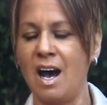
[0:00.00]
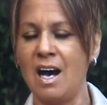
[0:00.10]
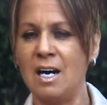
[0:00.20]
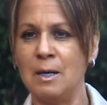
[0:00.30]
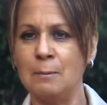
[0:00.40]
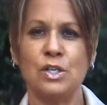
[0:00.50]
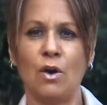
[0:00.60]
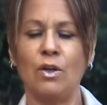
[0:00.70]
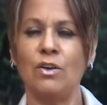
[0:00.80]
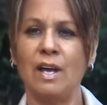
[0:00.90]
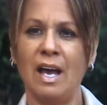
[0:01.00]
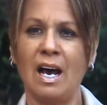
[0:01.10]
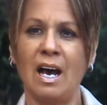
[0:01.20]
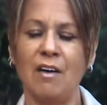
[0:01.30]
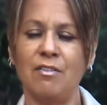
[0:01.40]
Uh, so you
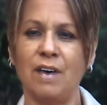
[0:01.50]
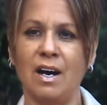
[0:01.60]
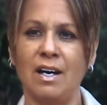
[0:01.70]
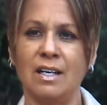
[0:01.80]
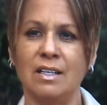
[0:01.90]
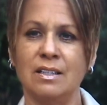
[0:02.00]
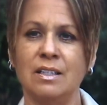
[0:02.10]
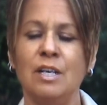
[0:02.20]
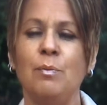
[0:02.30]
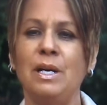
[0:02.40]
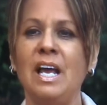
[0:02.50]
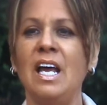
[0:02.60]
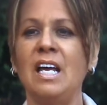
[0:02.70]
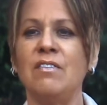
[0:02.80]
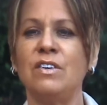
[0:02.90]
have uh,
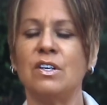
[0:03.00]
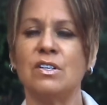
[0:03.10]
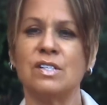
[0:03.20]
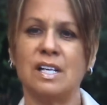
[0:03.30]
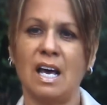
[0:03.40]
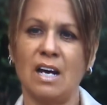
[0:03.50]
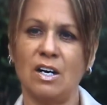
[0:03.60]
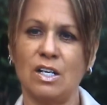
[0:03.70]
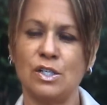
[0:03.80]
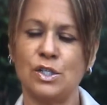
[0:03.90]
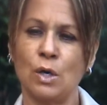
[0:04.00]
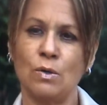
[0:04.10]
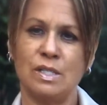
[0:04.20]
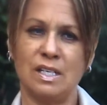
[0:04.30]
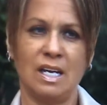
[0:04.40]
behaviors that are
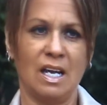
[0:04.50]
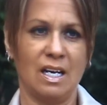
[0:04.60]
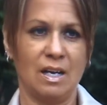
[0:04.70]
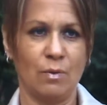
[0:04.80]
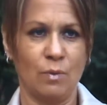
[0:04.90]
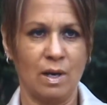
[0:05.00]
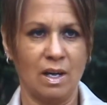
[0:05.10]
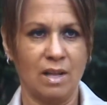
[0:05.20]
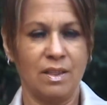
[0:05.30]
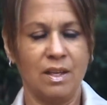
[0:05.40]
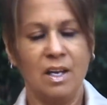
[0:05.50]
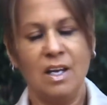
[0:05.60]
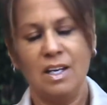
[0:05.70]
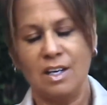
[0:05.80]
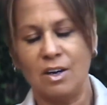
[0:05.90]
associated with,
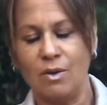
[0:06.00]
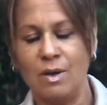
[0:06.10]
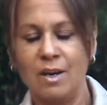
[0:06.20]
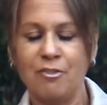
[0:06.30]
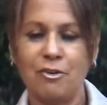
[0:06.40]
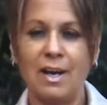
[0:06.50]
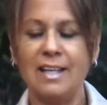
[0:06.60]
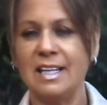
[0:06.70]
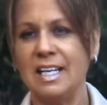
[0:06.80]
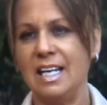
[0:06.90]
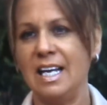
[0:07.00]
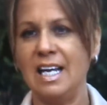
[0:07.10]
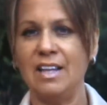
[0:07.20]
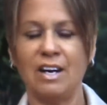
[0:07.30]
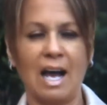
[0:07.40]
you know,
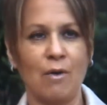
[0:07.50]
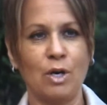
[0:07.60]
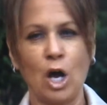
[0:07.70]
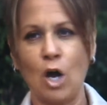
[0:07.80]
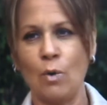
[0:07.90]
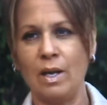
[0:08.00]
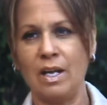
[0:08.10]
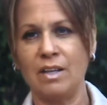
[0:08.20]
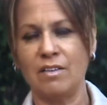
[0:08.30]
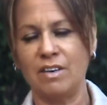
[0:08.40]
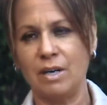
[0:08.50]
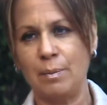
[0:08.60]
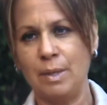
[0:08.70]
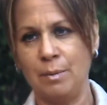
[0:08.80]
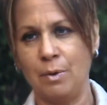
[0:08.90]
friendly, they're outgoing, they're
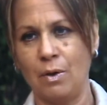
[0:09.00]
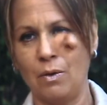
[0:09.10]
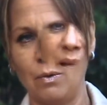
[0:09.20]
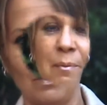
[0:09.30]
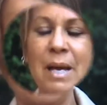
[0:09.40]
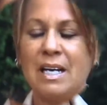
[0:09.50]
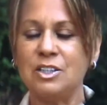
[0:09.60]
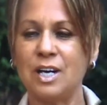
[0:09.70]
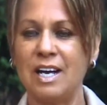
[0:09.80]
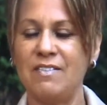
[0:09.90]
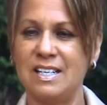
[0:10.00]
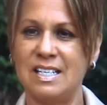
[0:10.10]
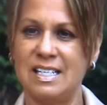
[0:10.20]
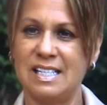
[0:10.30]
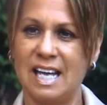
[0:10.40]
very people oriented. Pack drive
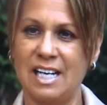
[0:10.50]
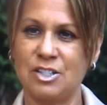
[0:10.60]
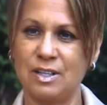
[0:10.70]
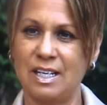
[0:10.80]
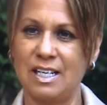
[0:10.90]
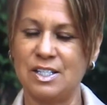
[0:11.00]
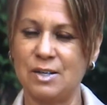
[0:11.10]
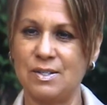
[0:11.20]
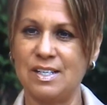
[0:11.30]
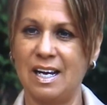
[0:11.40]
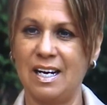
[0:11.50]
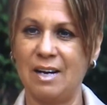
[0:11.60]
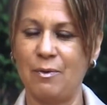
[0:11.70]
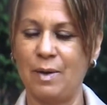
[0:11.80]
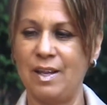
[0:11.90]
is actually
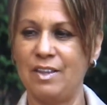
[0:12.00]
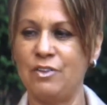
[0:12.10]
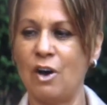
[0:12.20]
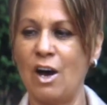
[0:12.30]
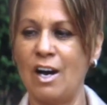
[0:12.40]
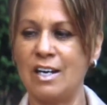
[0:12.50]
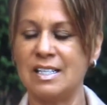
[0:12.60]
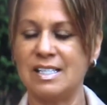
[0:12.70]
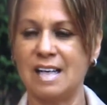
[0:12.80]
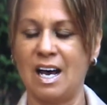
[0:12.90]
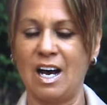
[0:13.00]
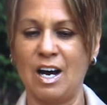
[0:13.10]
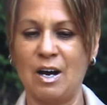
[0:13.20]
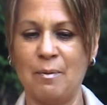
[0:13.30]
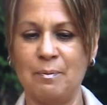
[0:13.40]
associated with dogs.
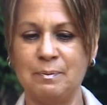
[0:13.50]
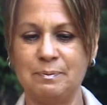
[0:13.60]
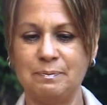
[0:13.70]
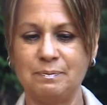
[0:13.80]
Um,